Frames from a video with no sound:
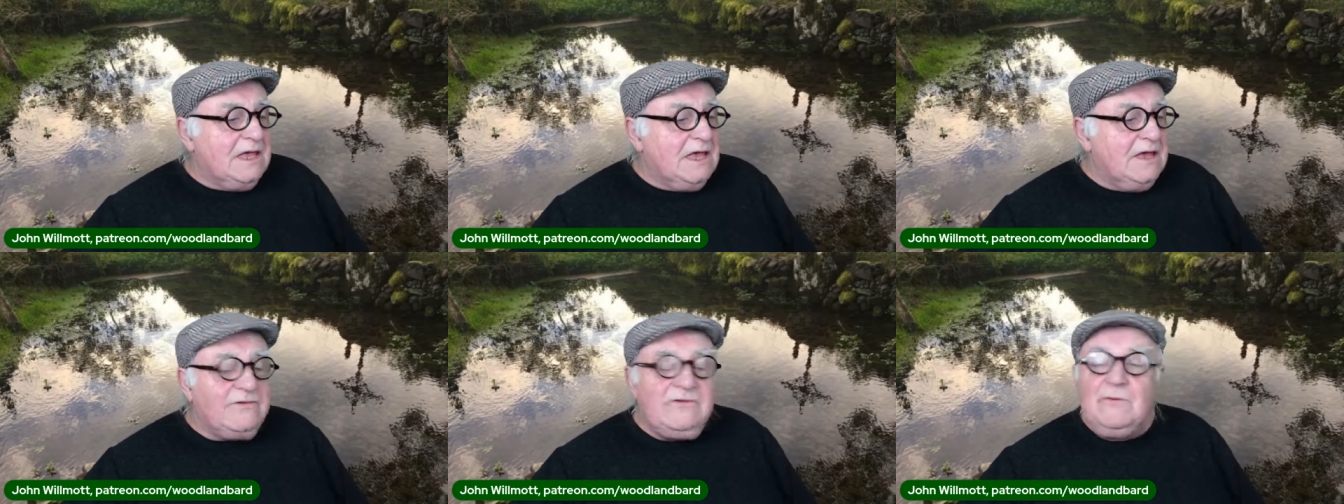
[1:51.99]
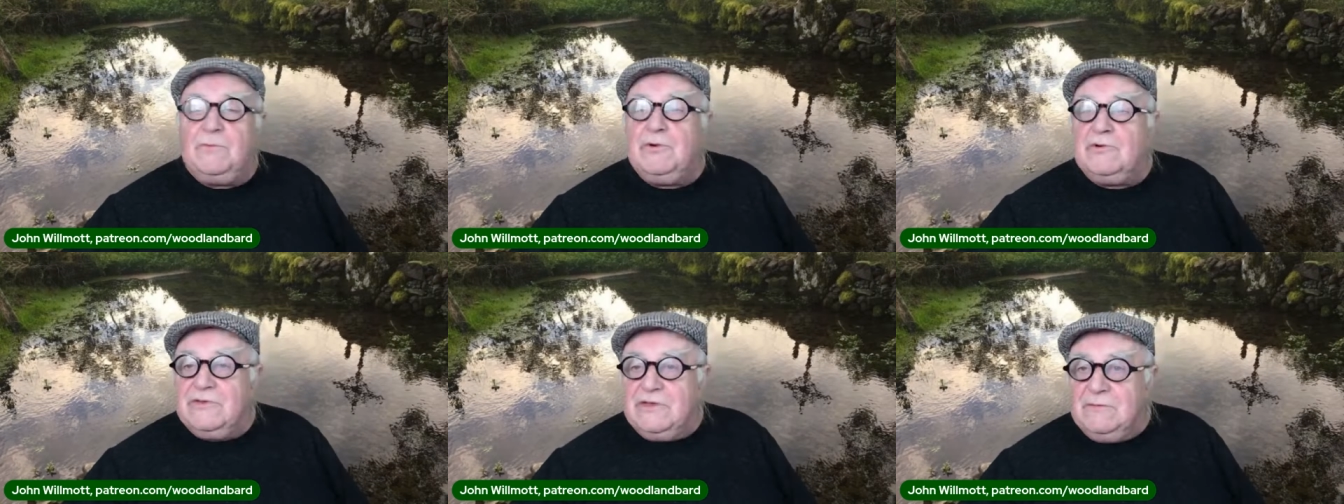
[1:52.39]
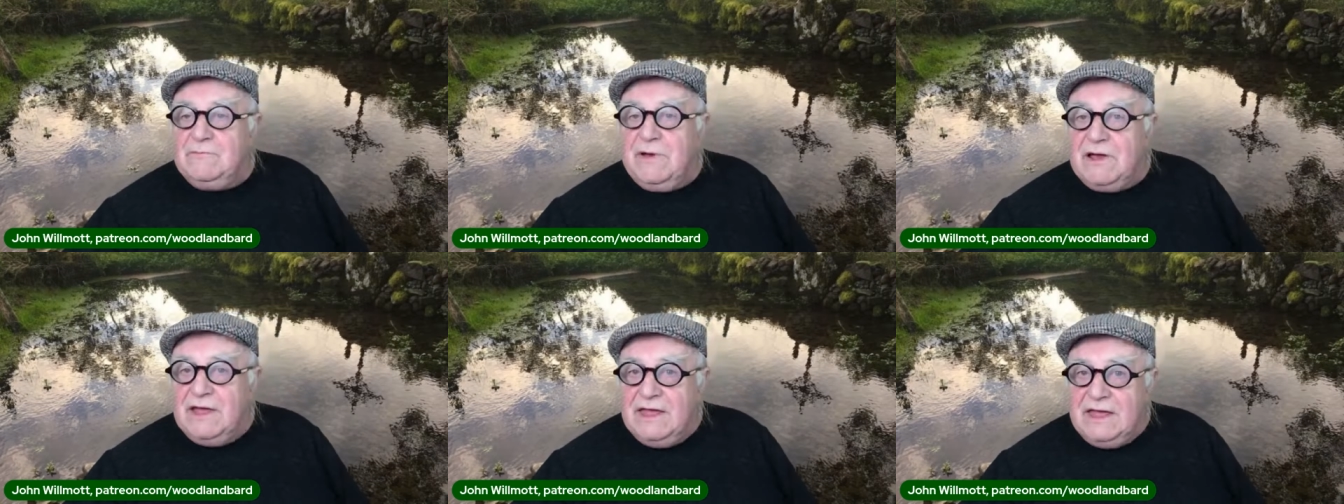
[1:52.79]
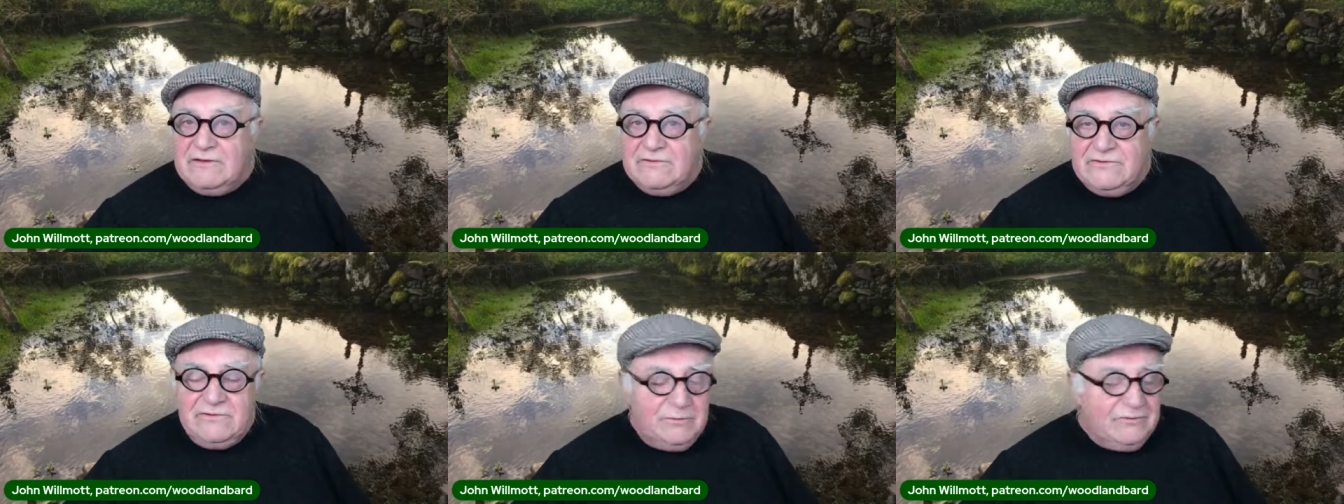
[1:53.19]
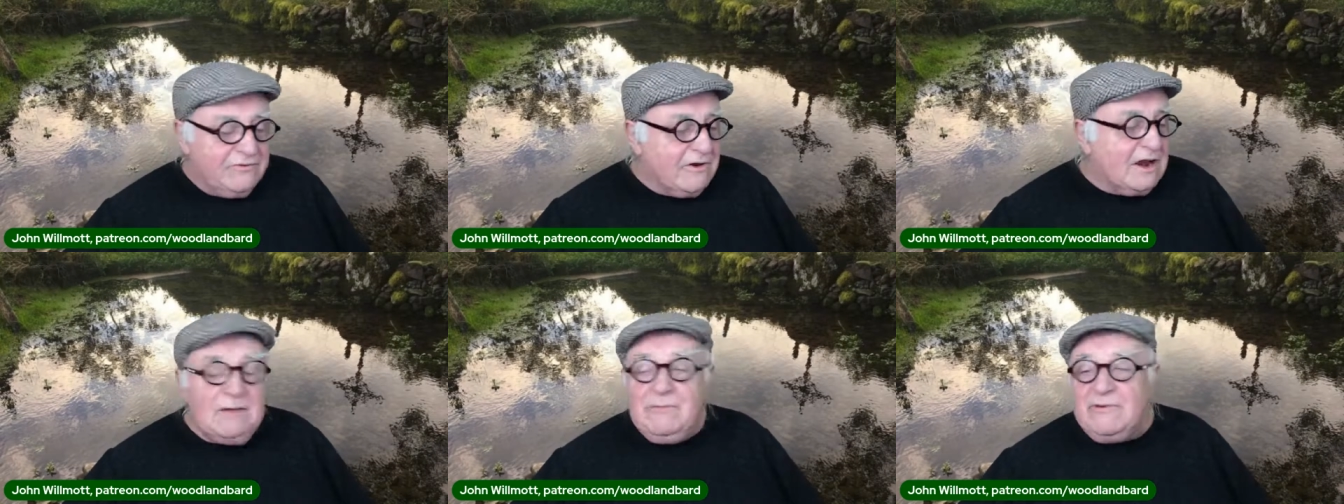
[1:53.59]
is supported by our
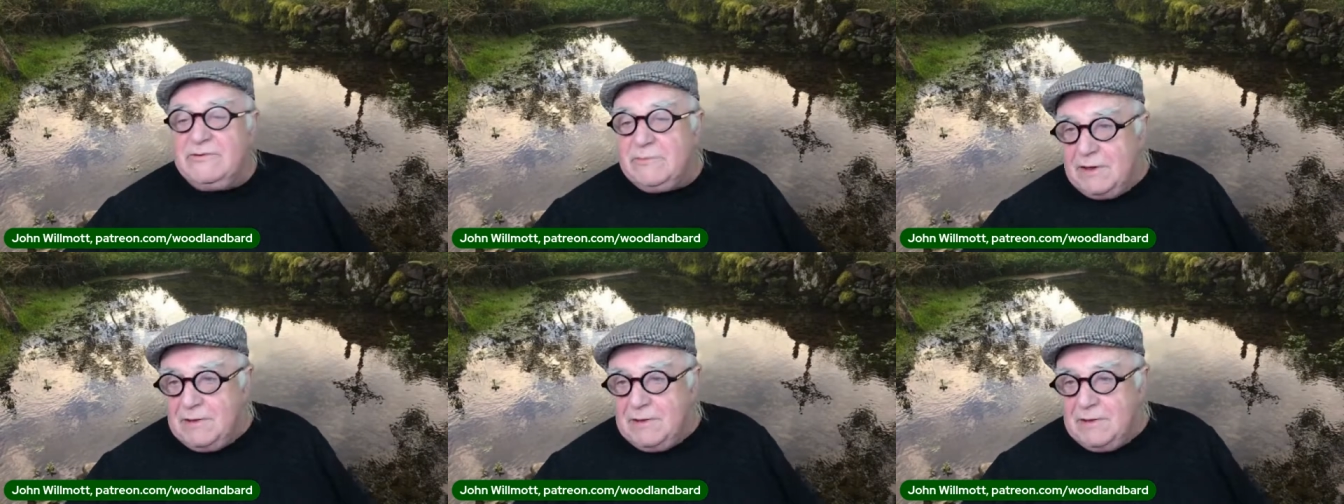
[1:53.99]
subscribers.